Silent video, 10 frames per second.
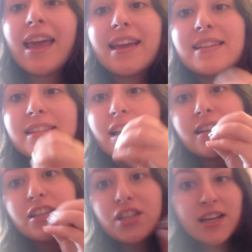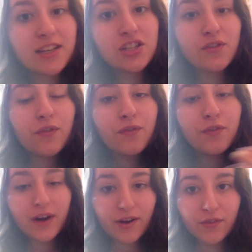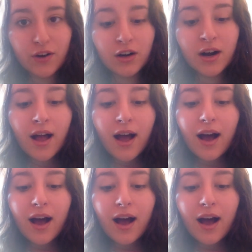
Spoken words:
it's gonna change forever.